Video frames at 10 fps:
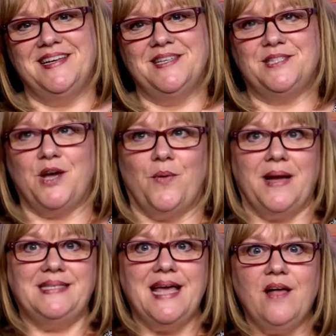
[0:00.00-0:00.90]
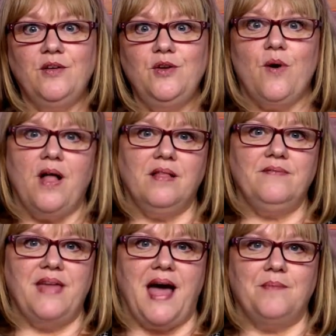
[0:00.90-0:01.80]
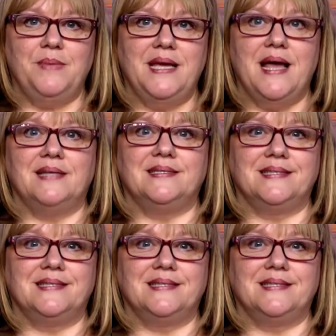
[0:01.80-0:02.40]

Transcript: So I tell you all of that because